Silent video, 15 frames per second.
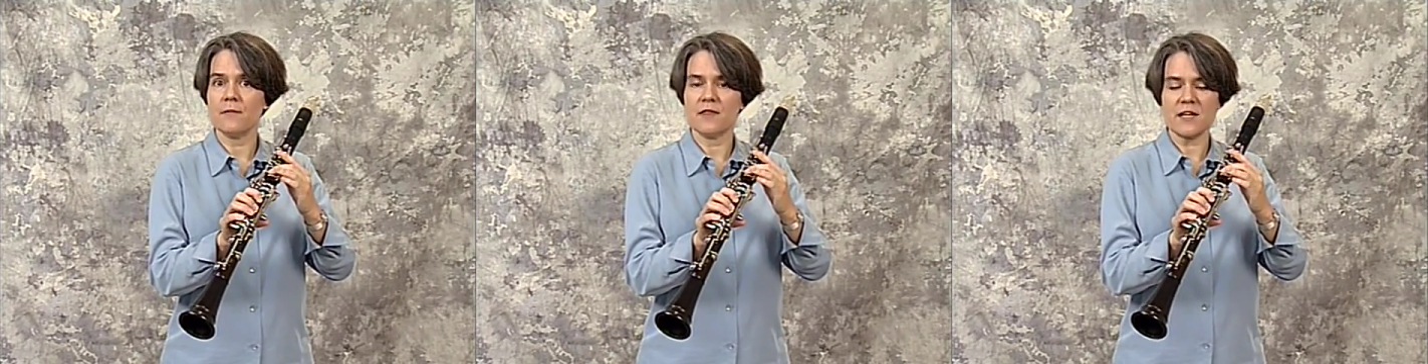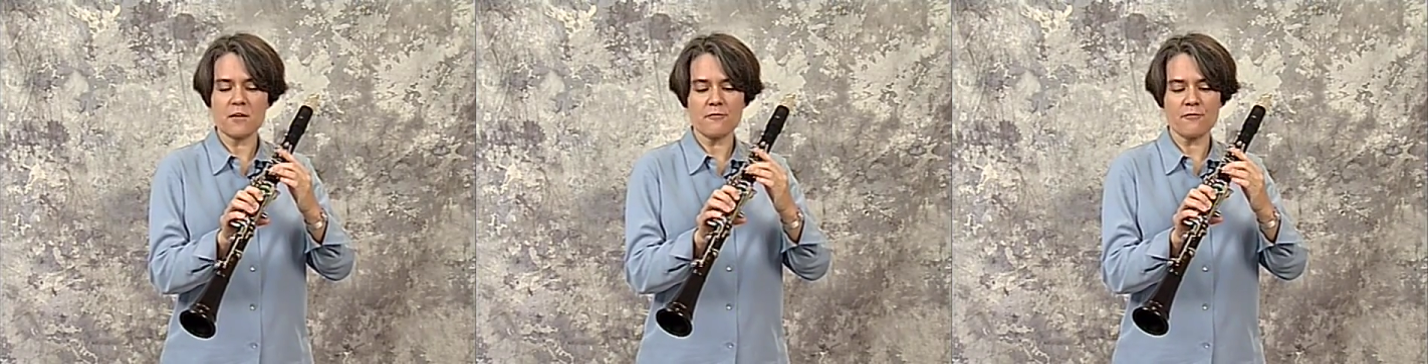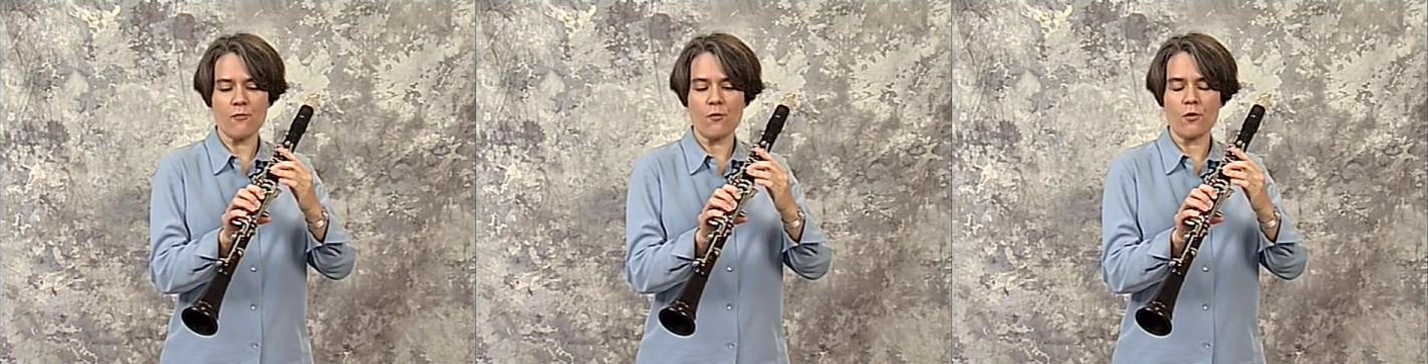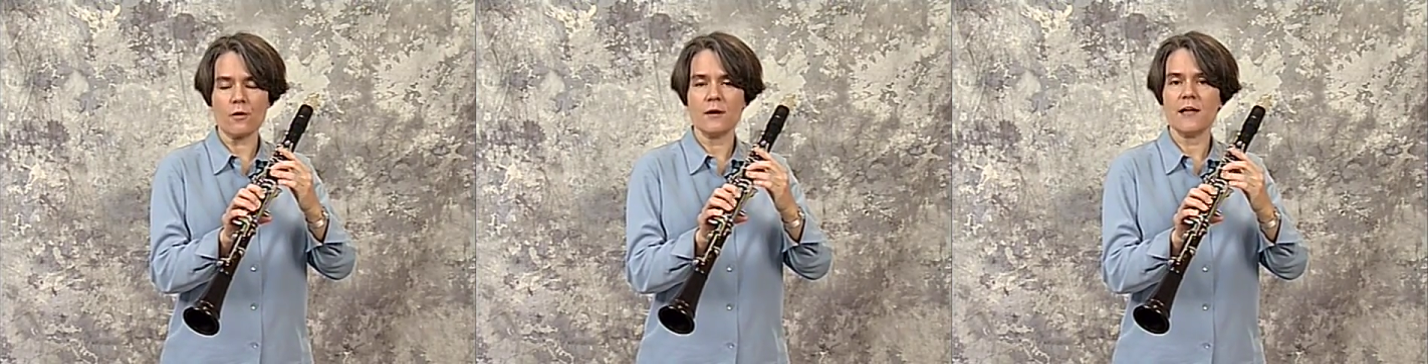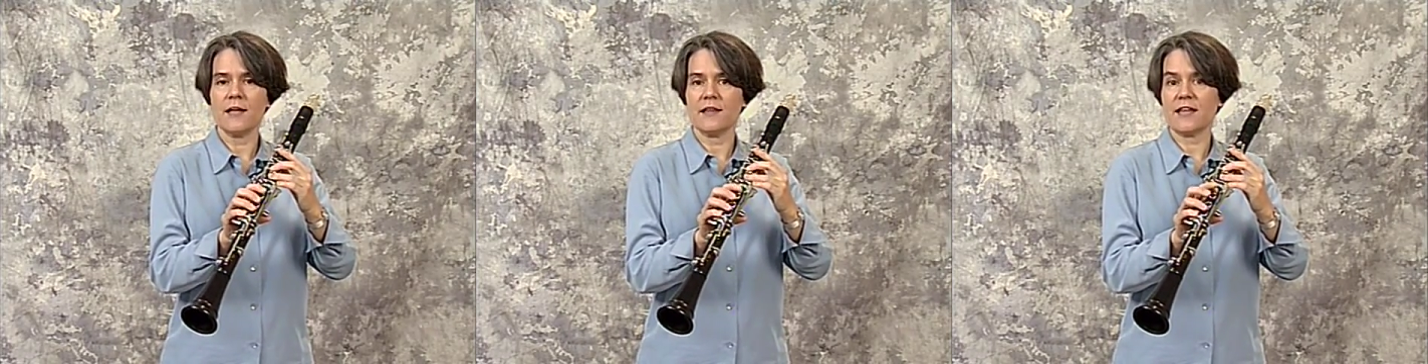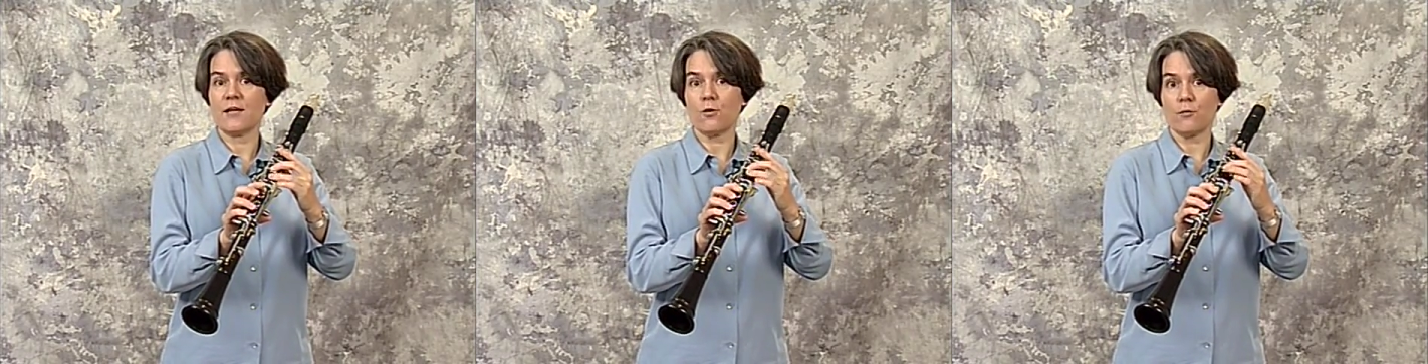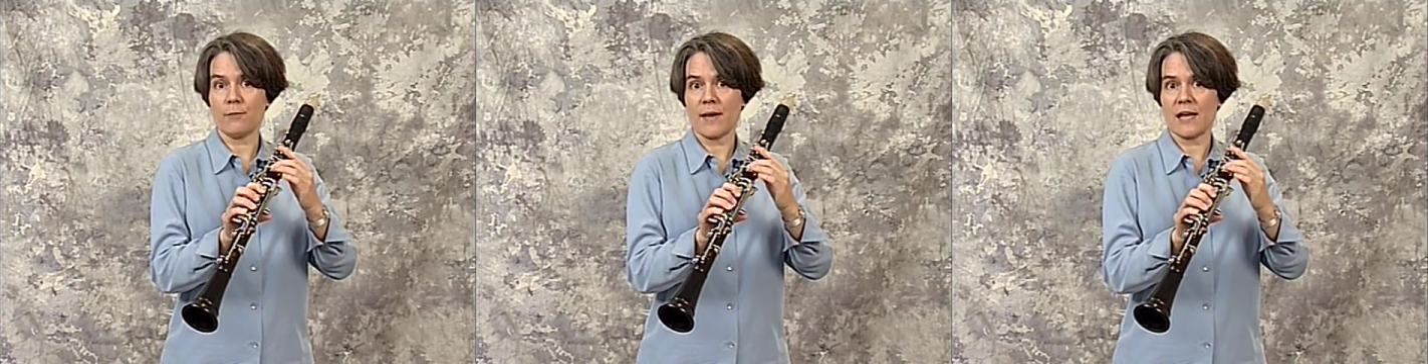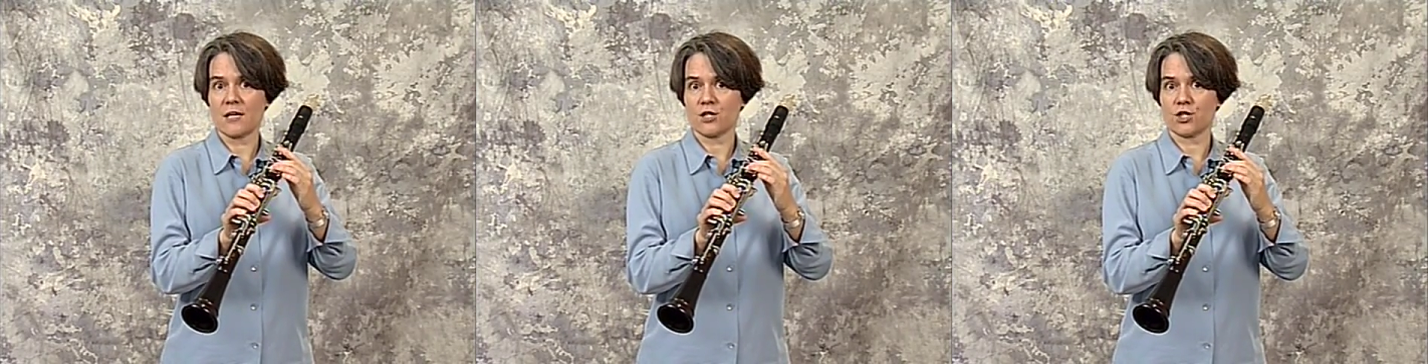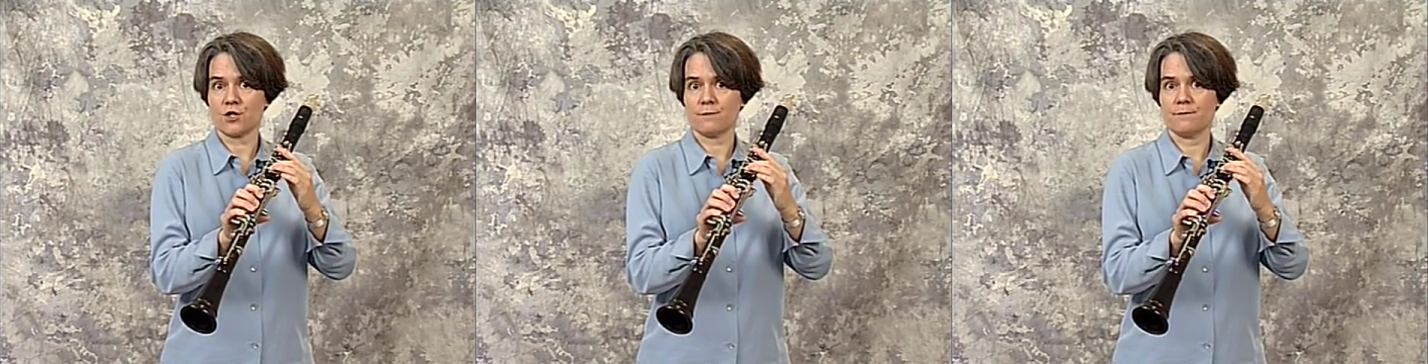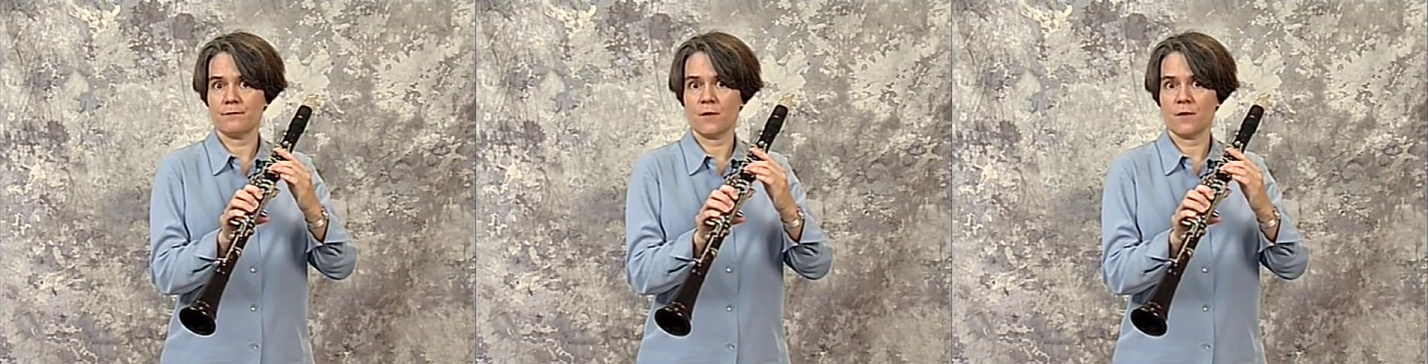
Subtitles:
therefore they don't match.